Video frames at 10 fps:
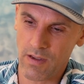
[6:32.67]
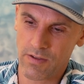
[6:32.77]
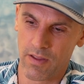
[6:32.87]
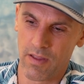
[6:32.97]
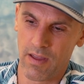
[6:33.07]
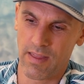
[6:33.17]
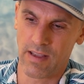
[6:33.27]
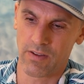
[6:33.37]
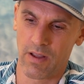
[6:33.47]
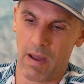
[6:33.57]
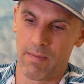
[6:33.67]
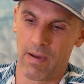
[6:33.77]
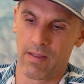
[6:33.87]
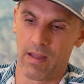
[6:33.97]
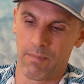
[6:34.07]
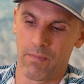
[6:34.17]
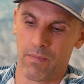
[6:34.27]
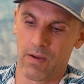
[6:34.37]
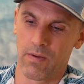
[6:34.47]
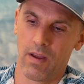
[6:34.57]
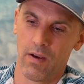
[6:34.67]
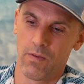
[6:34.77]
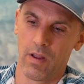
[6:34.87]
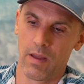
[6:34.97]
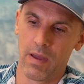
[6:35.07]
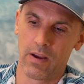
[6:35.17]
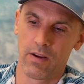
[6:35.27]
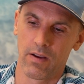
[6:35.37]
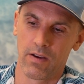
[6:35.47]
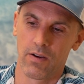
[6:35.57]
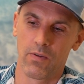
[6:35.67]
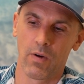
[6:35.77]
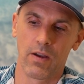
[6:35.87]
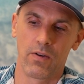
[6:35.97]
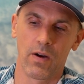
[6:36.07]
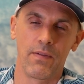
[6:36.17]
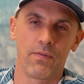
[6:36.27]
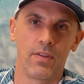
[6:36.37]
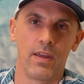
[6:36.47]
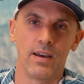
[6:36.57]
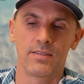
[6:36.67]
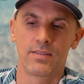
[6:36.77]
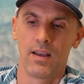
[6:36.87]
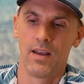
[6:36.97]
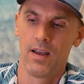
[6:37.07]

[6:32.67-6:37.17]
So that's only my really big gripe for this.